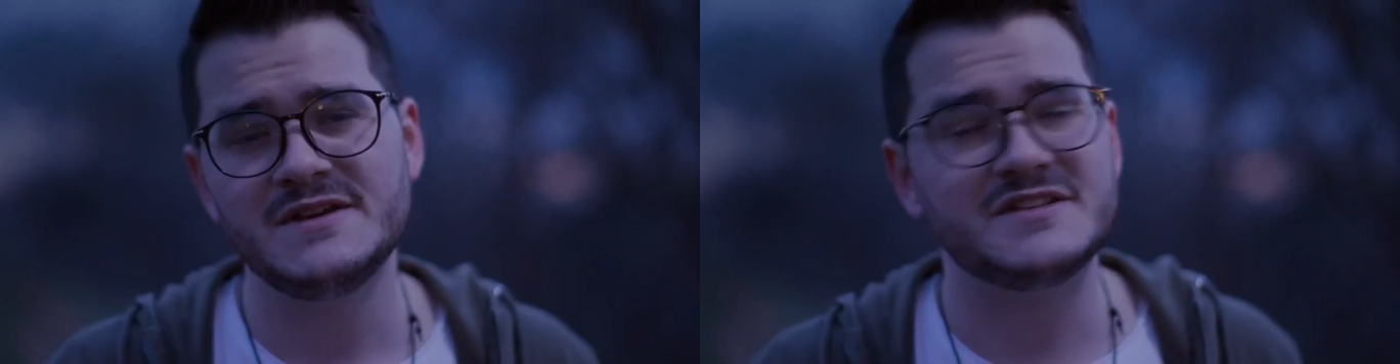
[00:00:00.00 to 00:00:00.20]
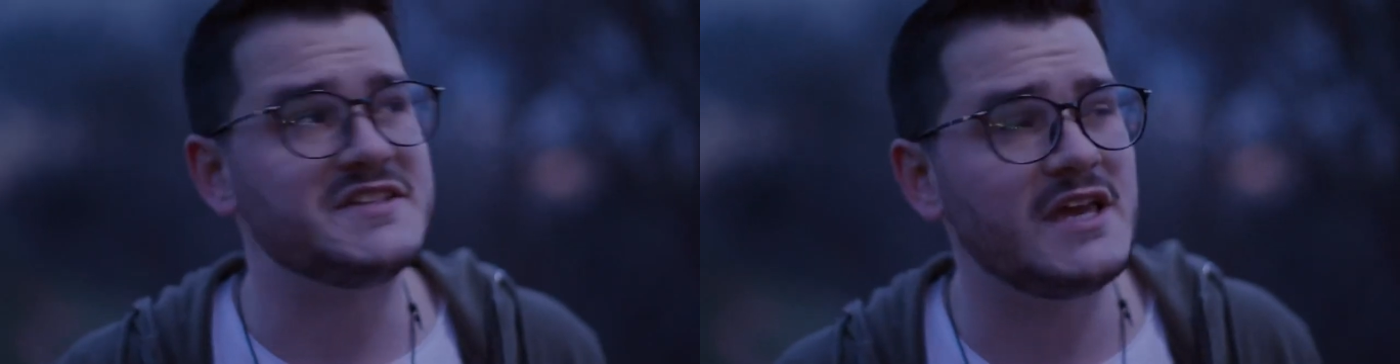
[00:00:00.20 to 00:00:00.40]

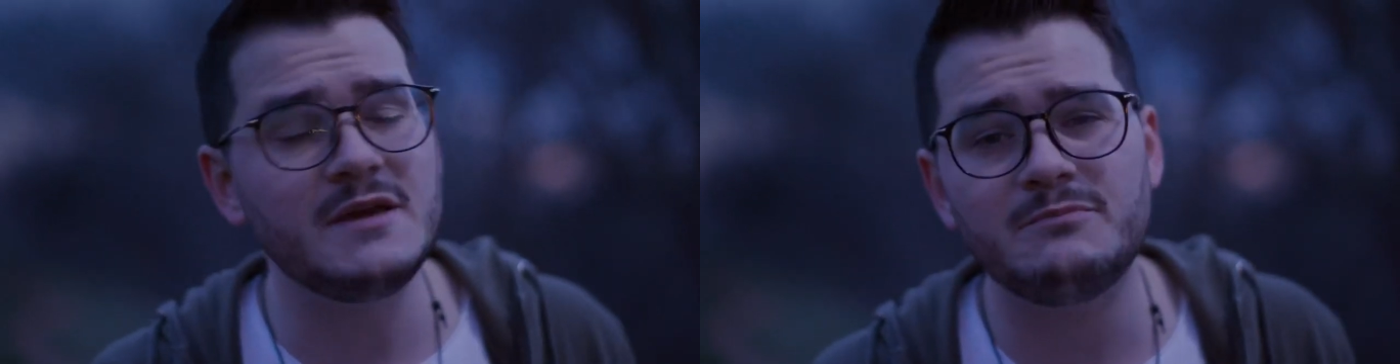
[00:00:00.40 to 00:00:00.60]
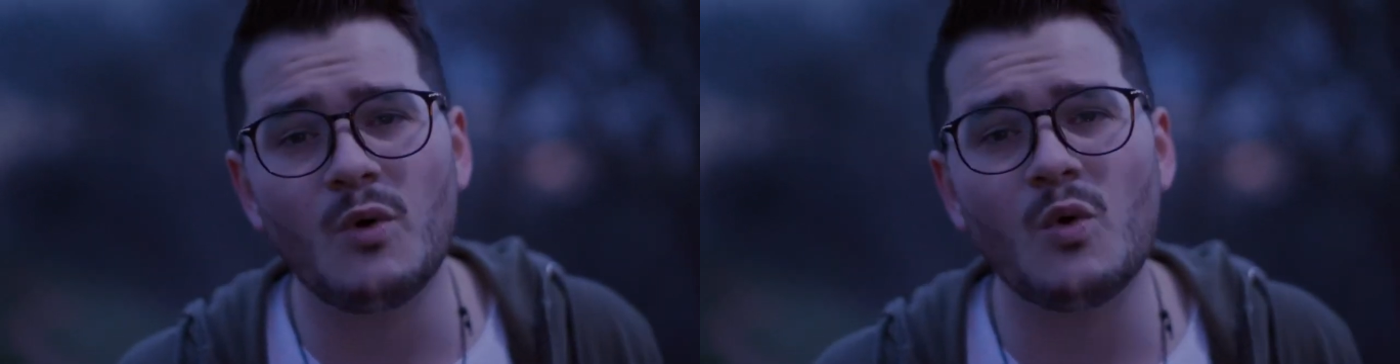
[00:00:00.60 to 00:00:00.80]
You see,
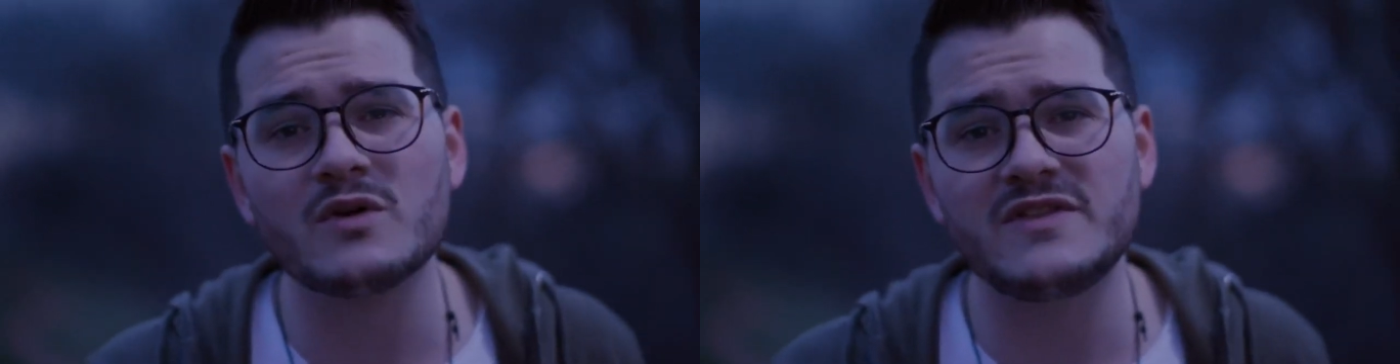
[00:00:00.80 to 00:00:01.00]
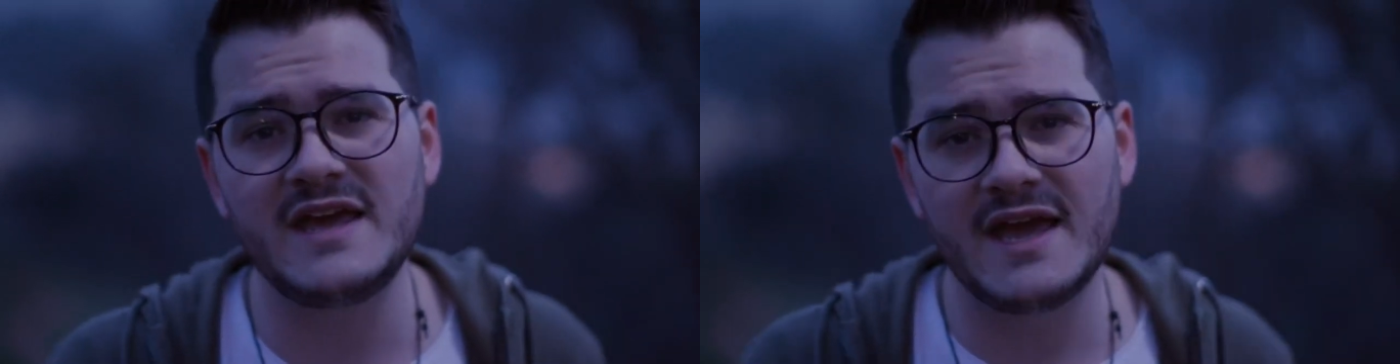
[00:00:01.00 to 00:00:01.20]
he
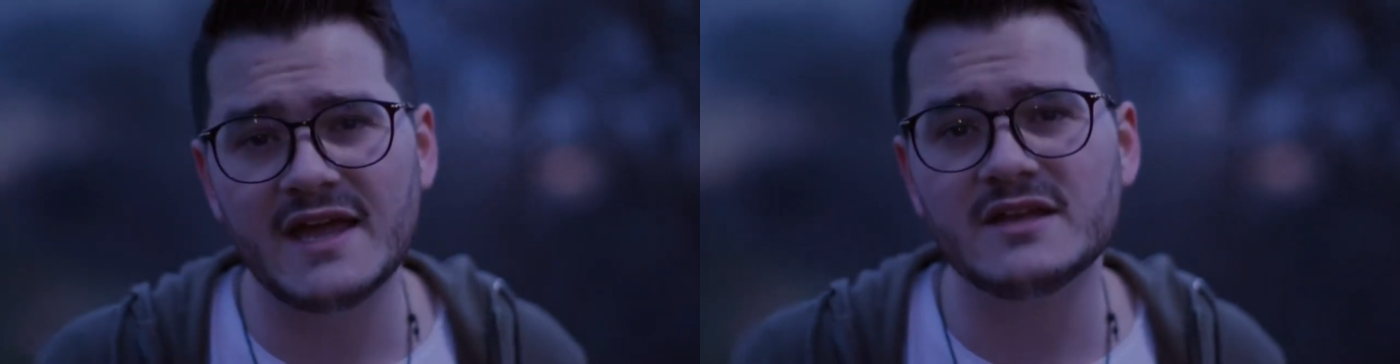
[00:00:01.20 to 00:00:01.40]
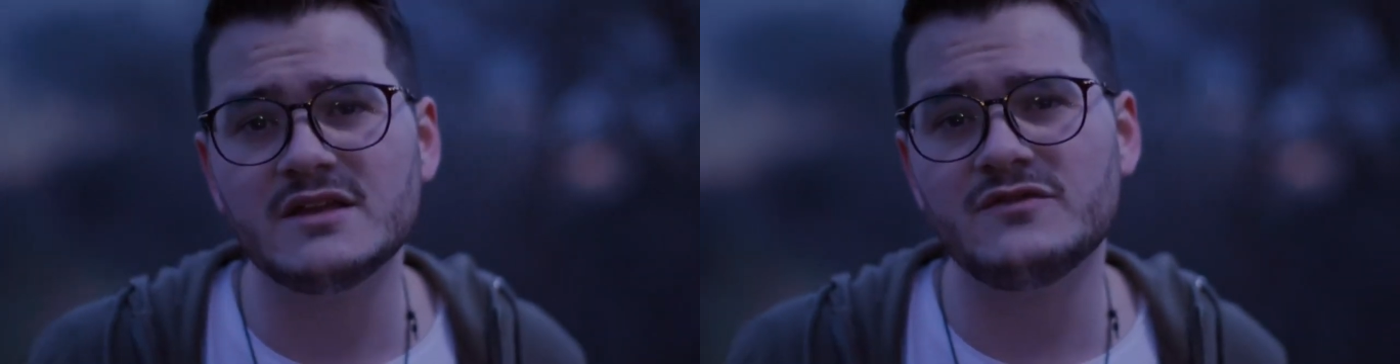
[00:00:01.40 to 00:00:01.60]
bore the
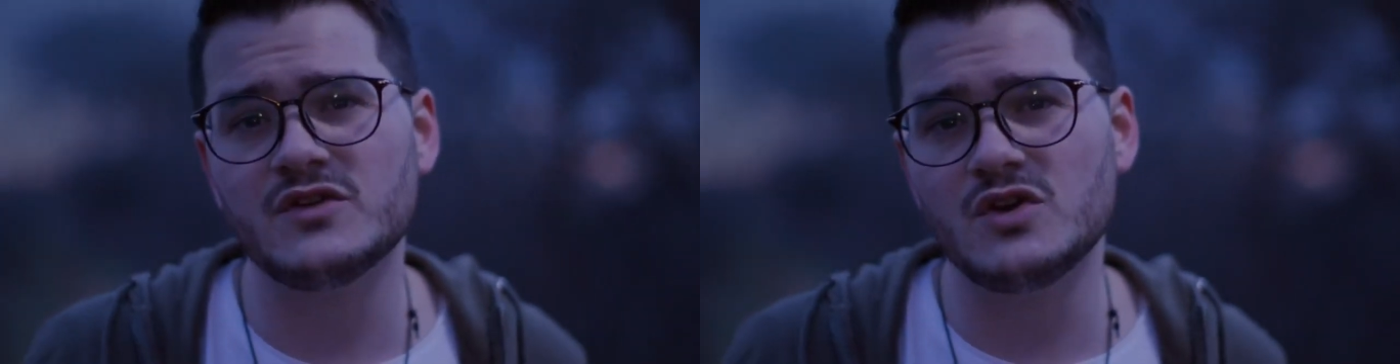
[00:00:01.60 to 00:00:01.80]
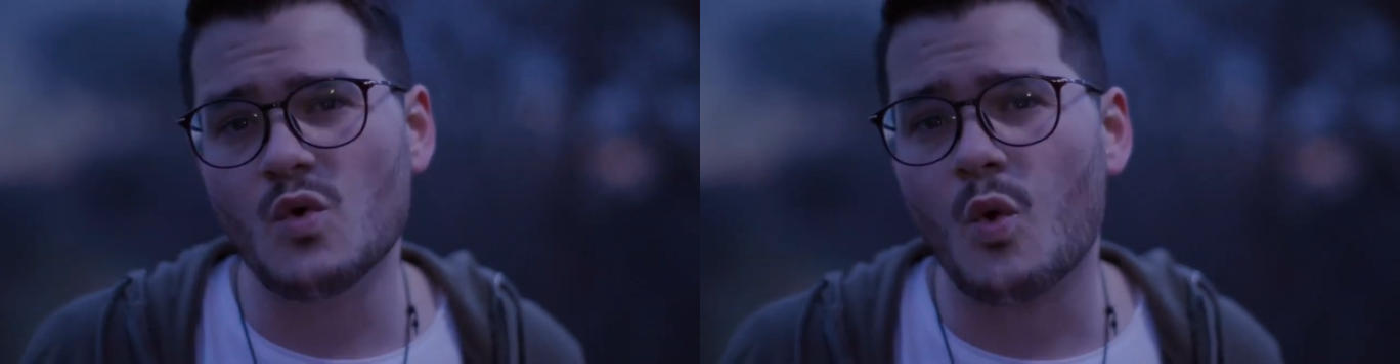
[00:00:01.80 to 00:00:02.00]
end
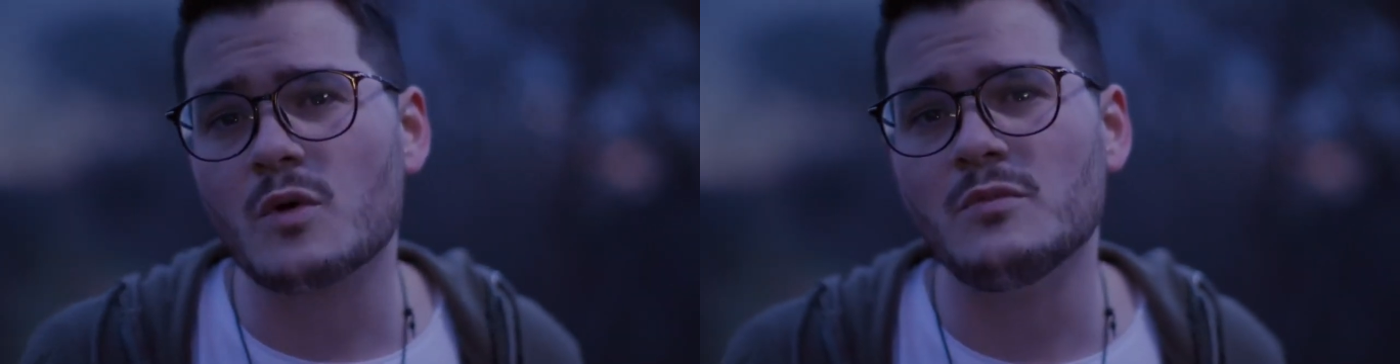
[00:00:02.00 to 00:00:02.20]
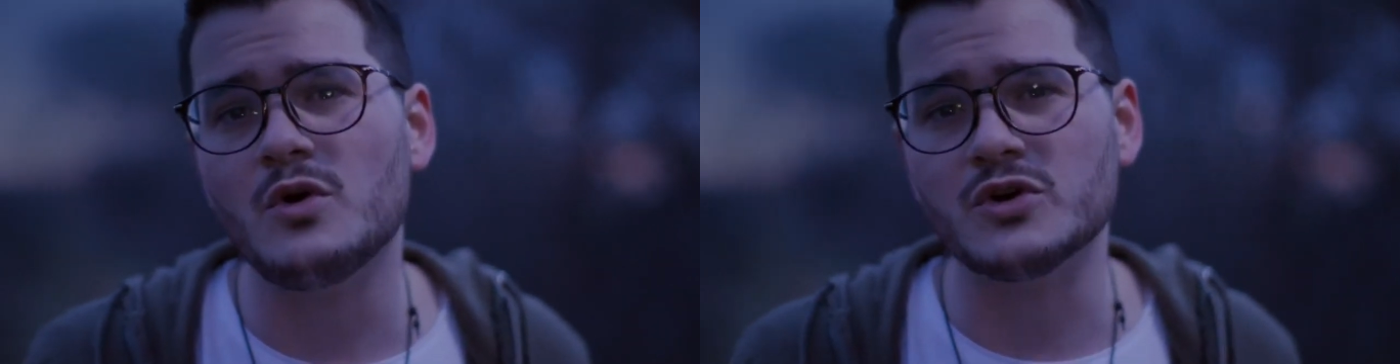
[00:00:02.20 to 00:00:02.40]
of a
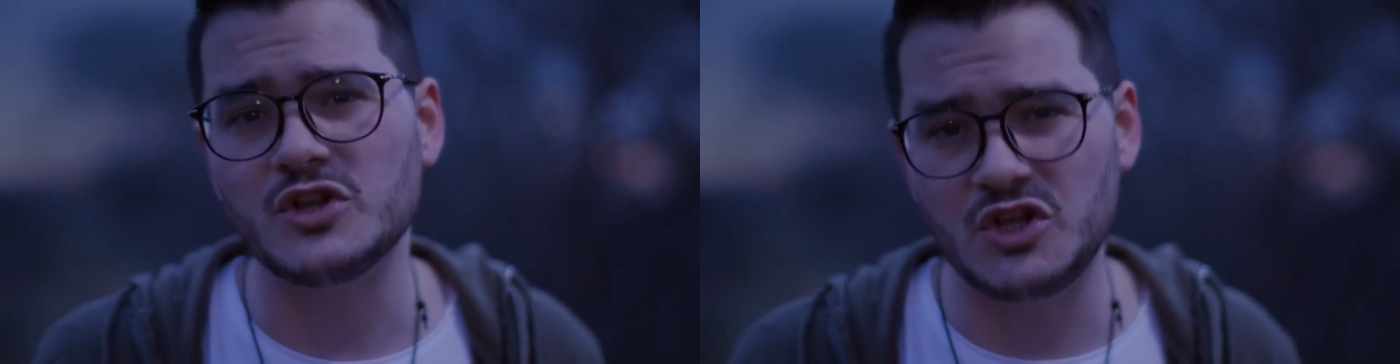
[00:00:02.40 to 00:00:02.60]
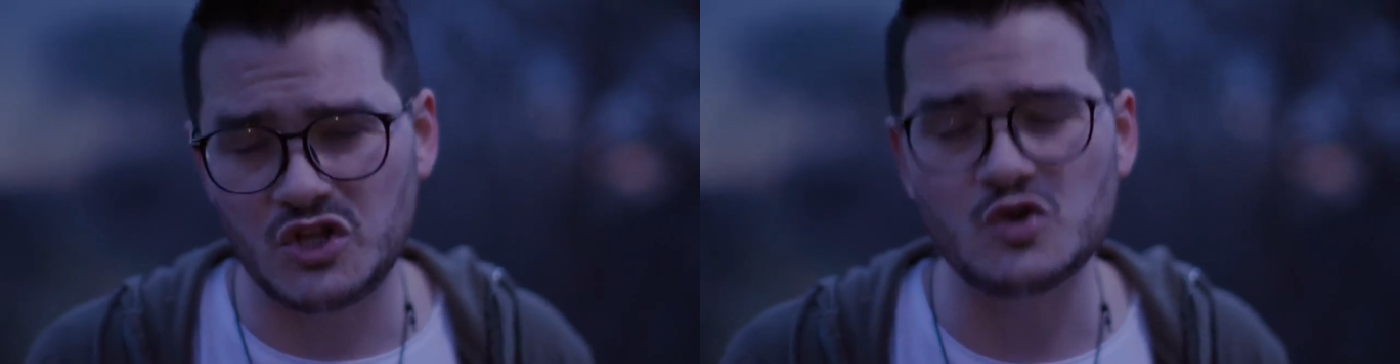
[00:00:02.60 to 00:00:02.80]
normal
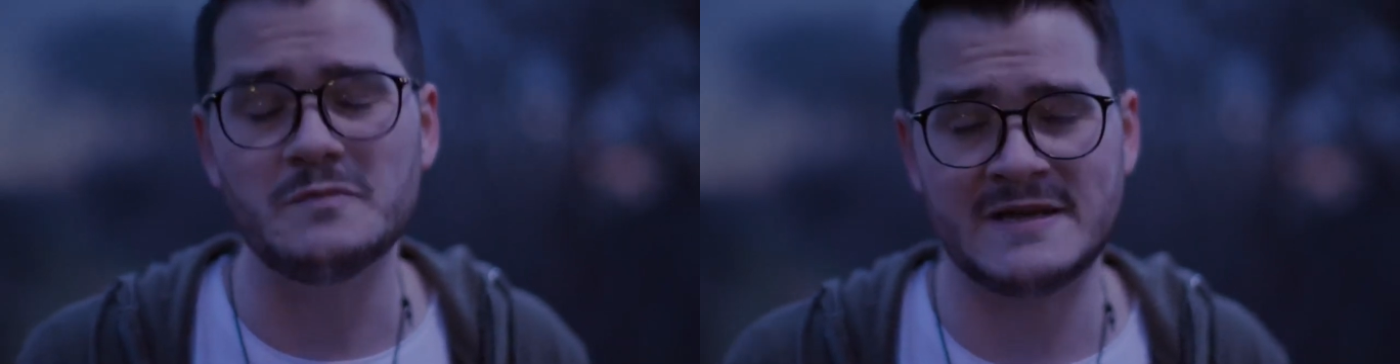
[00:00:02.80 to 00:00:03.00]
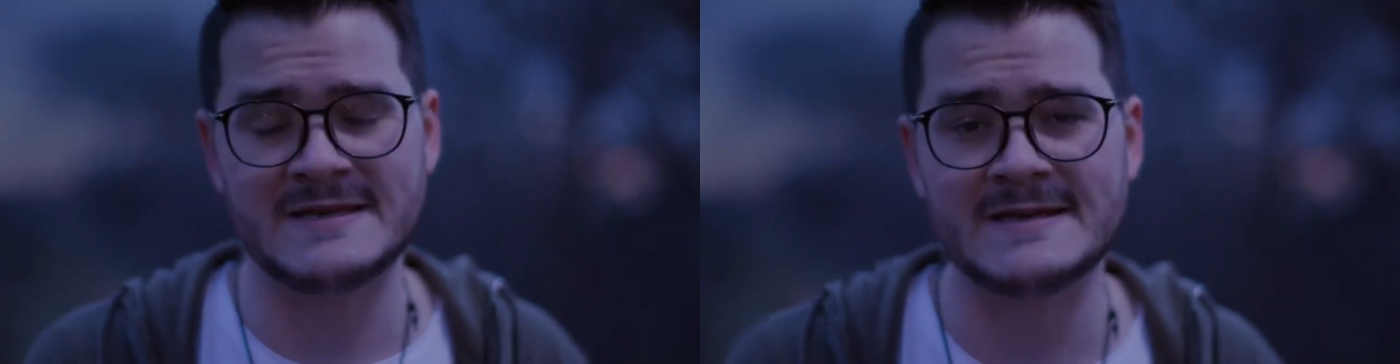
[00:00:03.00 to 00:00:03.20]

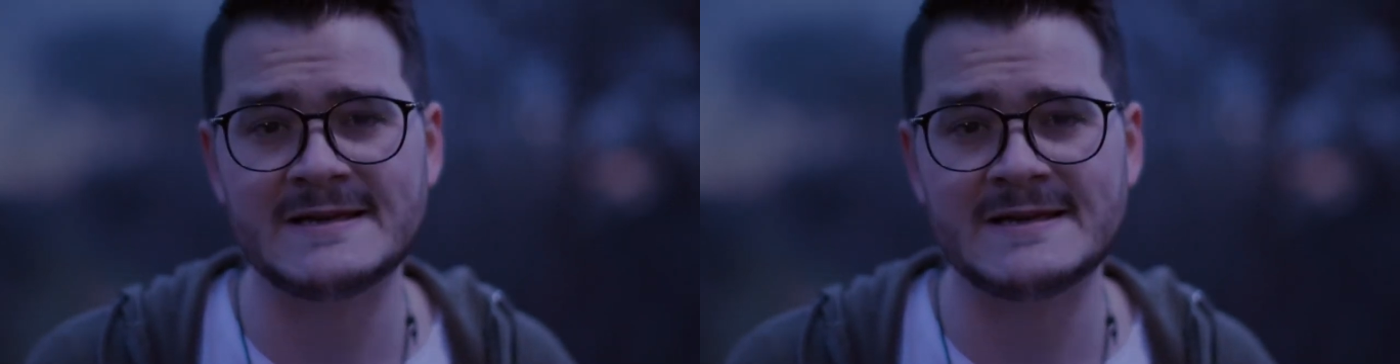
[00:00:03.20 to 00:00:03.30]
human